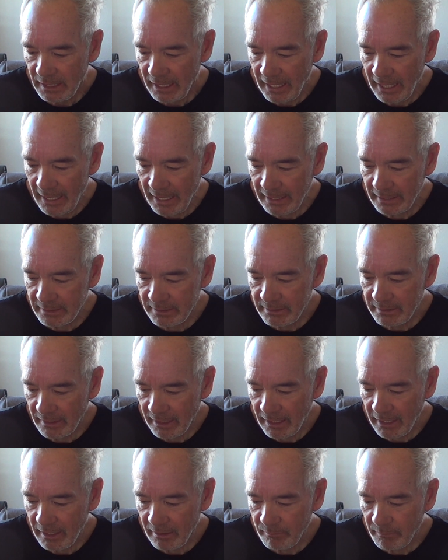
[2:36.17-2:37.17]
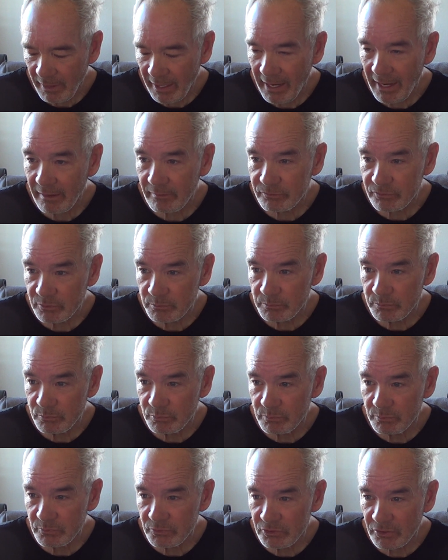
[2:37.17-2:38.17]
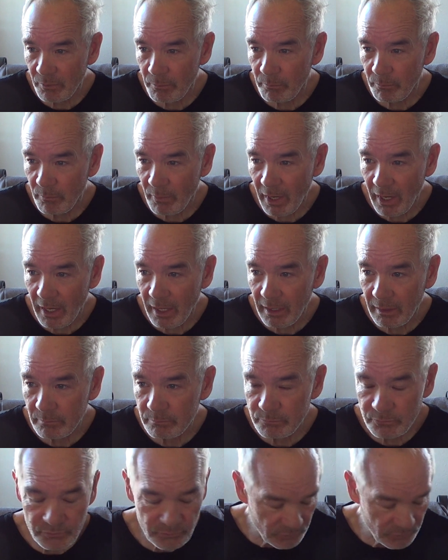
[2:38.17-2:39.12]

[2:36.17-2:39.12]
And uh, I have some some uh,